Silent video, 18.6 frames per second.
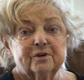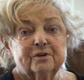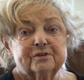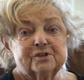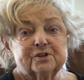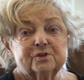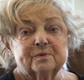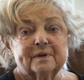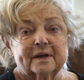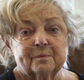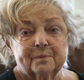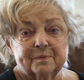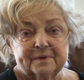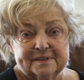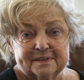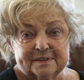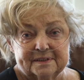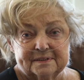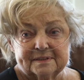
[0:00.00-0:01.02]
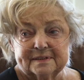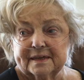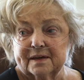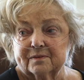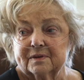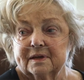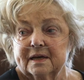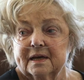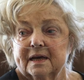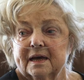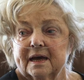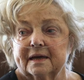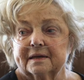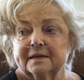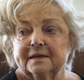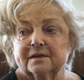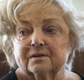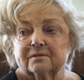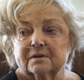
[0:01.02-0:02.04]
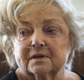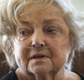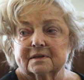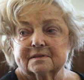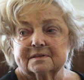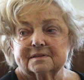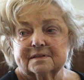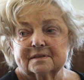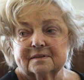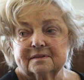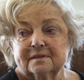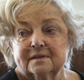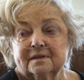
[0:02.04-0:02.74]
heard you, now please sit down and hear us.